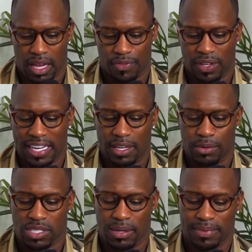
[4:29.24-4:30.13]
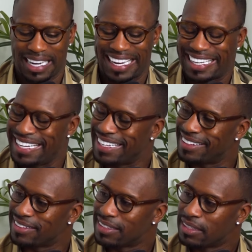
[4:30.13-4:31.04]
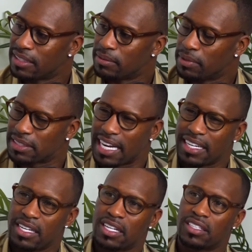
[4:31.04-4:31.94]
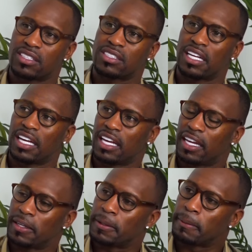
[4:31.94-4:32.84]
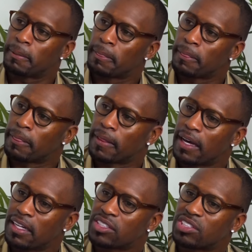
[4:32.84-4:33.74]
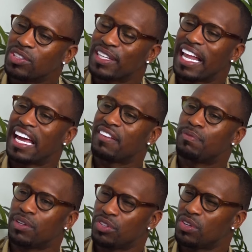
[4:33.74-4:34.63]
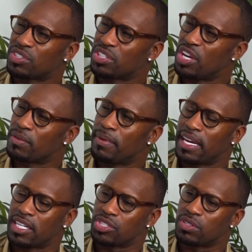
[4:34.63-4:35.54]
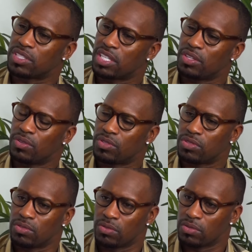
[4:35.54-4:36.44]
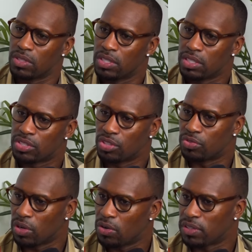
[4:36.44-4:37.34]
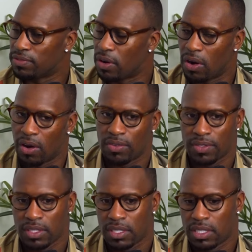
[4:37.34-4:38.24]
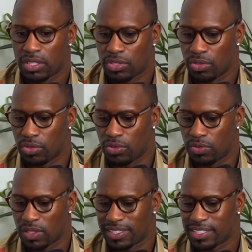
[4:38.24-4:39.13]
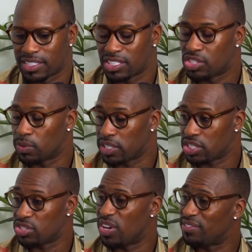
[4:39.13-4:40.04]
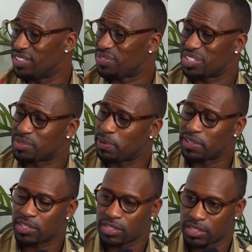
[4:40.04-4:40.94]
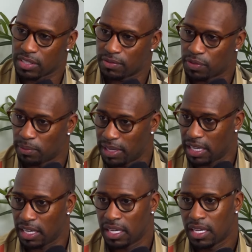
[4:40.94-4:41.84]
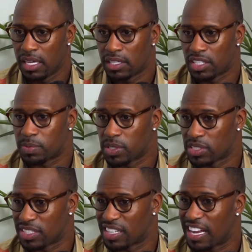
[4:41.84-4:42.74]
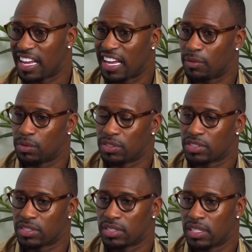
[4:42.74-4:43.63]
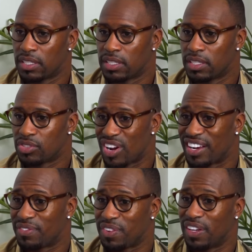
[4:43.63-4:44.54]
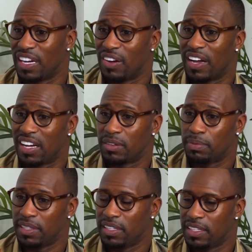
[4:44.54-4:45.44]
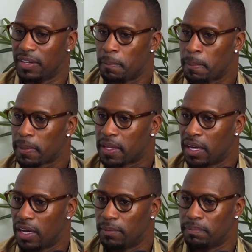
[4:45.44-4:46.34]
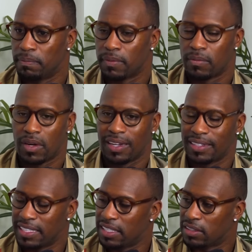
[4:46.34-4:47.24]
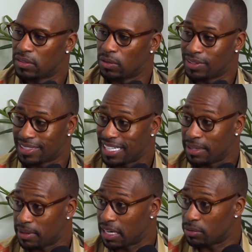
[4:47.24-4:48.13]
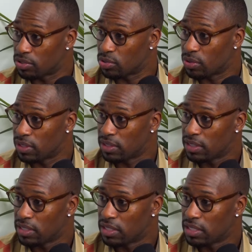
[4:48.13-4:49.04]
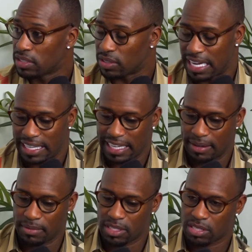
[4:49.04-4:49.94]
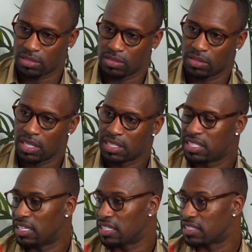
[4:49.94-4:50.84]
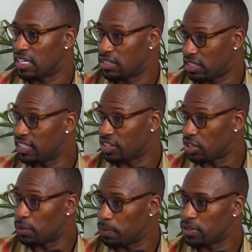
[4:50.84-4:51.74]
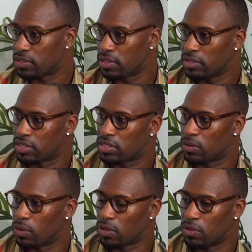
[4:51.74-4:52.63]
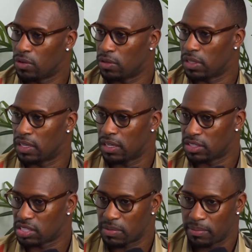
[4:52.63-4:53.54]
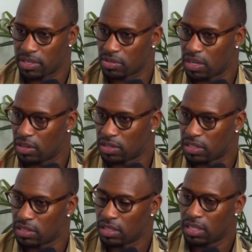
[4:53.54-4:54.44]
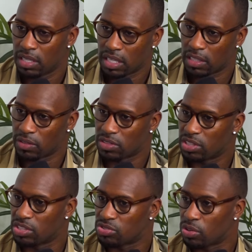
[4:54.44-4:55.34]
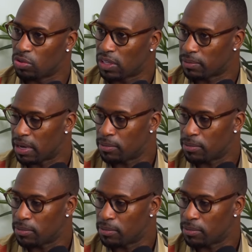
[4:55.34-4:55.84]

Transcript: like it was something that I needed, because I didn't understand. I understood life, but as a young man, as you continue to grow and evolve, you run into situations, you have different experiences. And for me, the experiences that I had was trying to figure out how to become a leader on the team that I was on. Yeah. So that led me to seeing a therapist just to work on just my mental health and learning to control like my